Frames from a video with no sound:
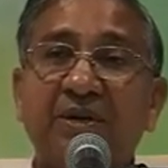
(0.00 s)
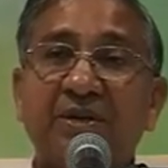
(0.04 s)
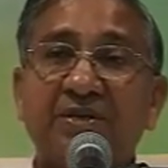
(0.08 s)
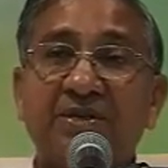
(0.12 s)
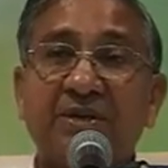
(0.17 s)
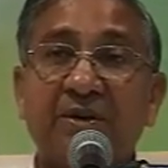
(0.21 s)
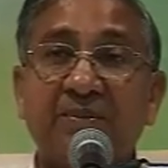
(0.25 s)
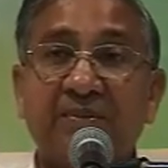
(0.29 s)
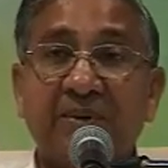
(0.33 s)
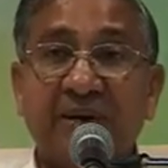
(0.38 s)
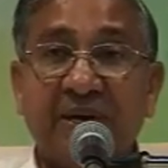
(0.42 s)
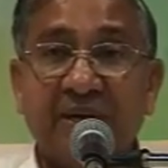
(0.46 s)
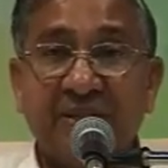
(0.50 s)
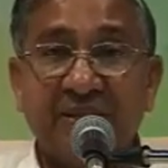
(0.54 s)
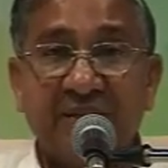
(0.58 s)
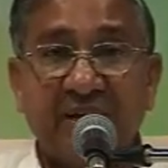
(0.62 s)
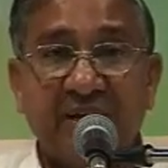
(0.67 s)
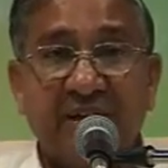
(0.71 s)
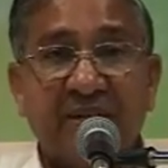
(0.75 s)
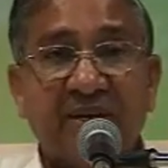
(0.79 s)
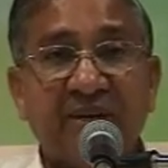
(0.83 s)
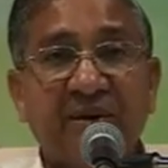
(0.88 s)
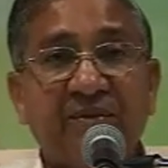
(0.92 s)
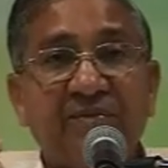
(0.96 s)
some
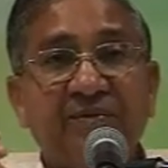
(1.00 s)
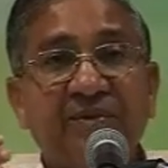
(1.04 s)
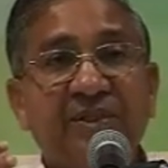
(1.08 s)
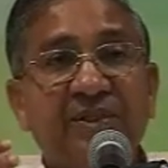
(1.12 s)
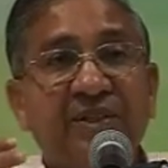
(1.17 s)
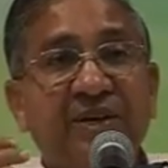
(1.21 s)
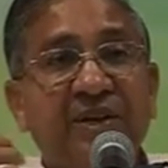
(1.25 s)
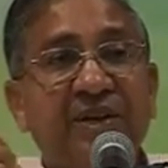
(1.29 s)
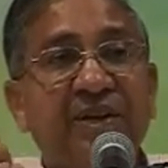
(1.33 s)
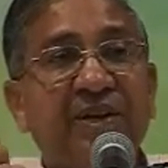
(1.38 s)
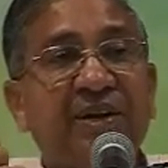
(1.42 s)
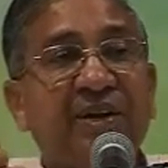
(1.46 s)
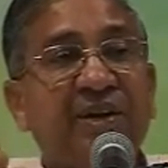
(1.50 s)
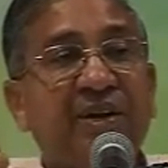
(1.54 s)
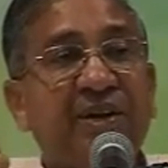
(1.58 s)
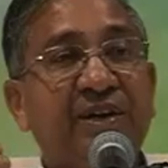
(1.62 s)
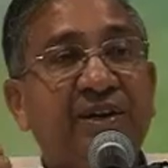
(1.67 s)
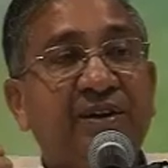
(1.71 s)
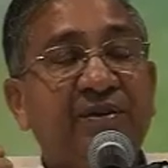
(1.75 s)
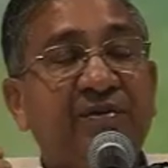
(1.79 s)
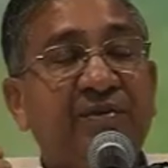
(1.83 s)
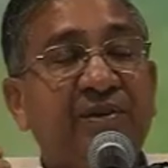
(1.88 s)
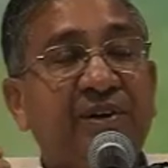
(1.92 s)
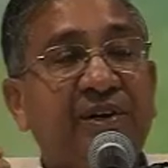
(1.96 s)
other come with the
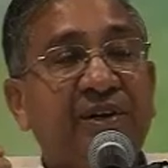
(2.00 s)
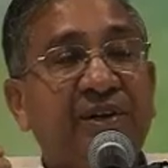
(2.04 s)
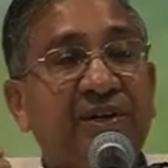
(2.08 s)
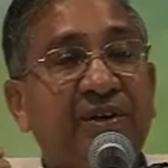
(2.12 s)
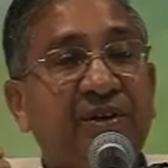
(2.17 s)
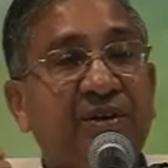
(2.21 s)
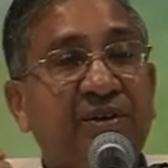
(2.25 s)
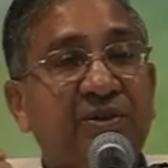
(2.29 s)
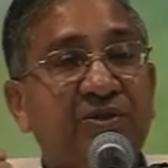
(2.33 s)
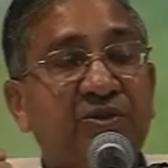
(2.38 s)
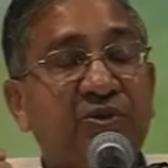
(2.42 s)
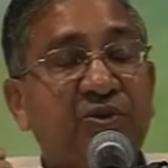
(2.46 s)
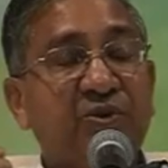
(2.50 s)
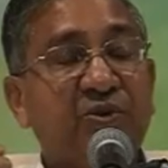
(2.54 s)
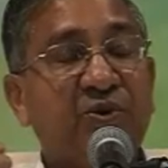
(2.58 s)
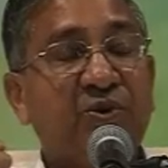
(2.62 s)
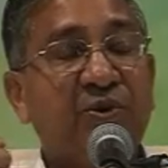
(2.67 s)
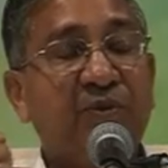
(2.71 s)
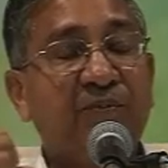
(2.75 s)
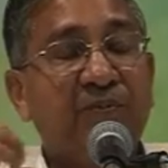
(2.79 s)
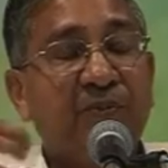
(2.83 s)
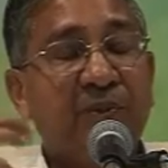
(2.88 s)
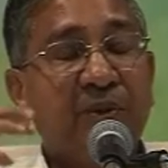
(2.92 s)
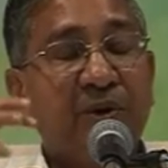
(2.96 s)
negativity or
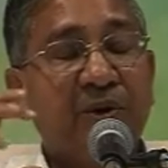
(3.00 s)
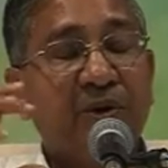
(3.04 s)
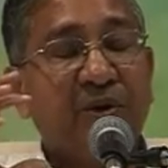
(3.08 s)
so,